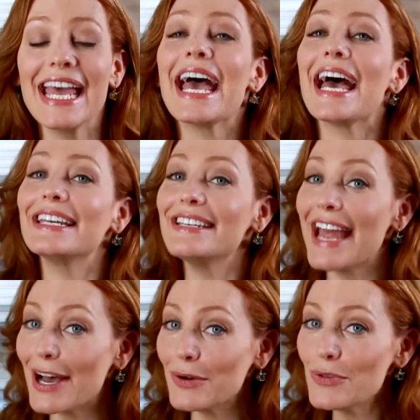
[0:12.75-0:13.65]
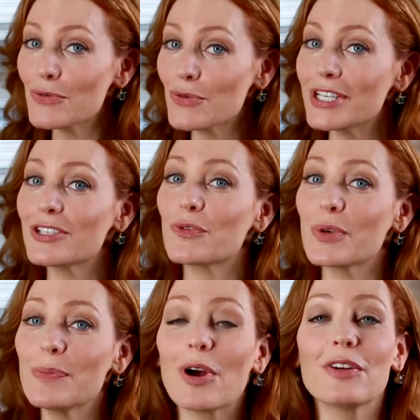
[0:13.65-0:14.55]
And now, through this
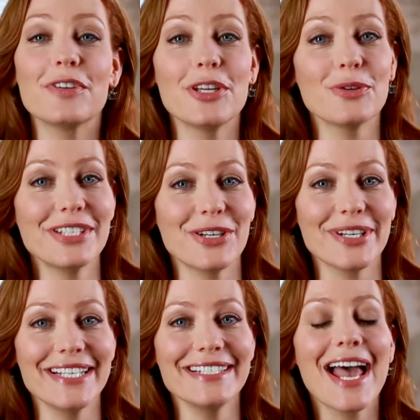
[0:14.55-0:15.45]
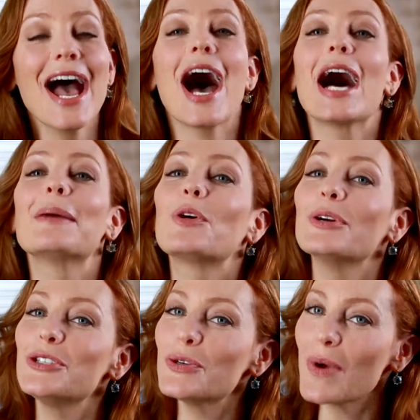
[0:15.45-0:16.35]
3-part video series, I'm
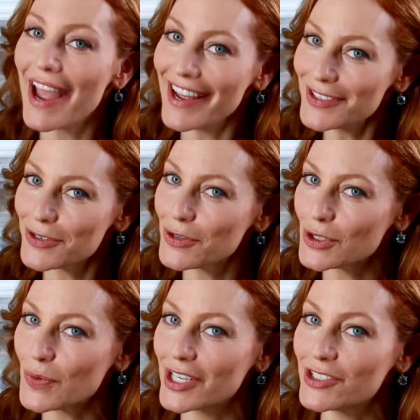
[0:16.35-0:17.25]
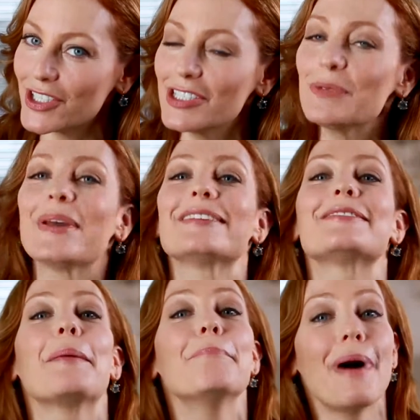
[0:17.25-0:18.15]
going to answer those questions based
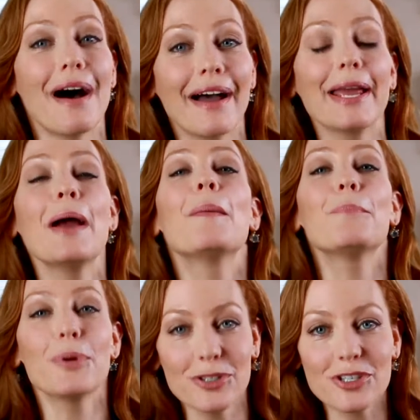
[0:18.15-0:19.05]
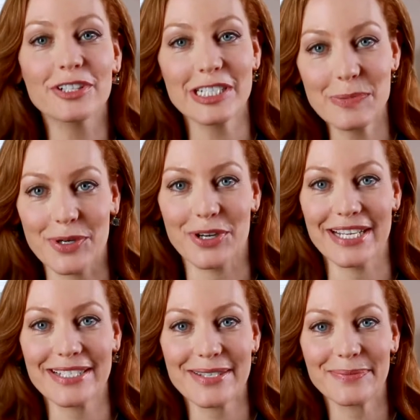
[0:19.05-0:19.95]
on my personal
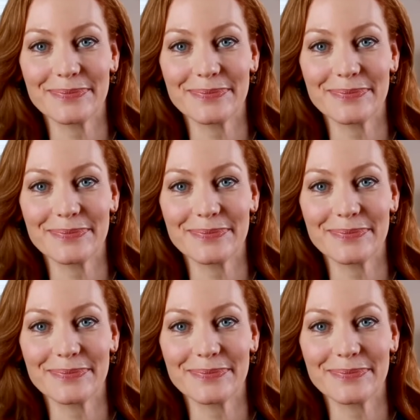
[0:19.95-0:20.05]
experience.